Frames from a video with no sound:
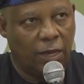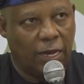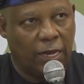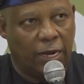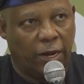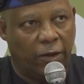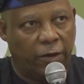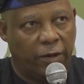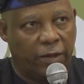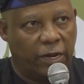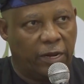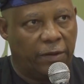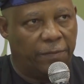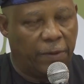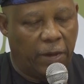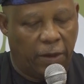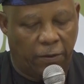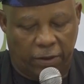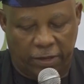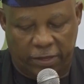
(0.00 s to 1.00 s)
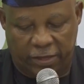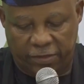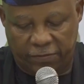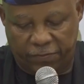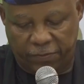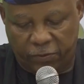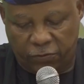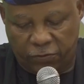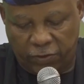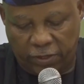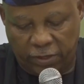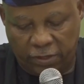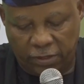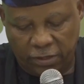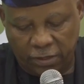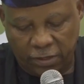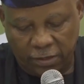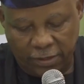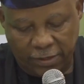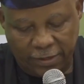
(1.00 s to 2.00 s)
And our grid power is
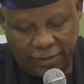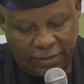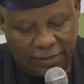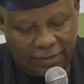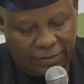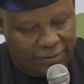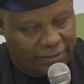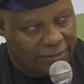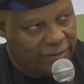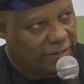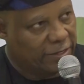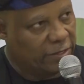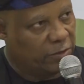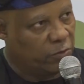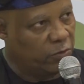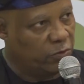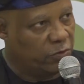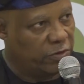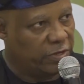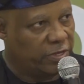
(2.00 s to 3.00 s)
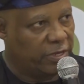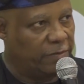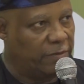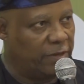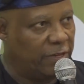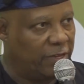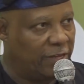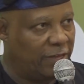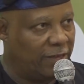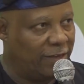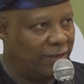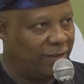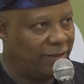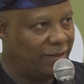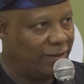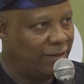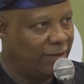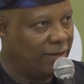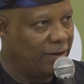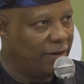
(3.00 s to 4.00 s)
between 62 to 70
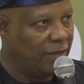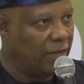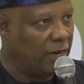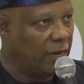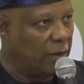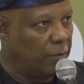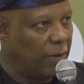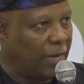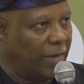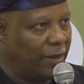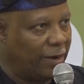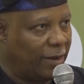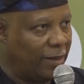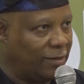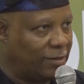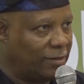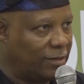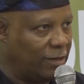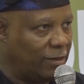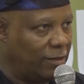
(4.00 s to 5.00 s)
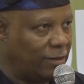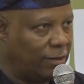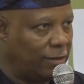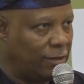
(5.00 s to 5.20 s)
naira. Am I right, sir?